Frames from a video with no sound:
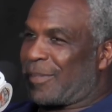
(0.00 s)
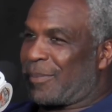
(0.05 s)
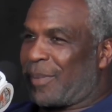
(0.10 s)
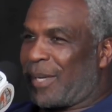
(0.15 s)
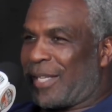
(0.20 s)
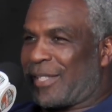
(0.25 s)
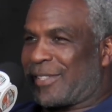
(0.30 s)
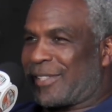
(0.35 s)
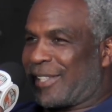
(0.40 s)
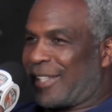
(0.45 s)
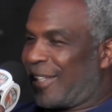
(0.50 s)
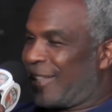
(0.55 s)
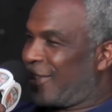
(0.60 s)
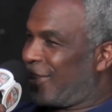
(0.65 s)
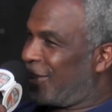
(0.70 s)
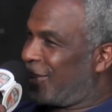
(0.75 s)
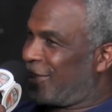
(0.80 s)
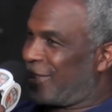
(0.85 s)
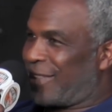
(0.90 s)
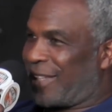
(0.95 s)
on my team,
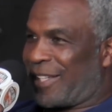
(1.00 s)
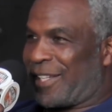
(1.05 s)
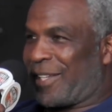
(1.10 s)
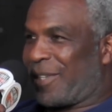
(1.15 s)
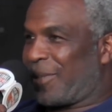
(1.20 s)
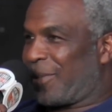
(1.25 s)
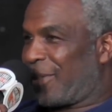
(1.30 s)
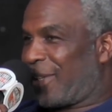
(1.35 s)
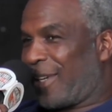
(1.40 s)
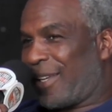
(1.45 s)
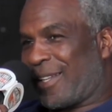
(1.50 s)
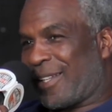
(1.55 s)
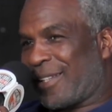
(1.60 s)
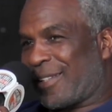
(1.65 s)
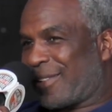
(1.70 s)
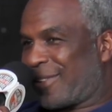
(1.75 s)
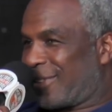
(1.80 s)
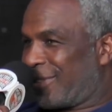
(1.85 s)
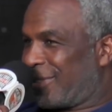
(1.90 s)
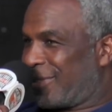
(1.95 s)
just they don't get
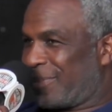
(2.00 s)
it.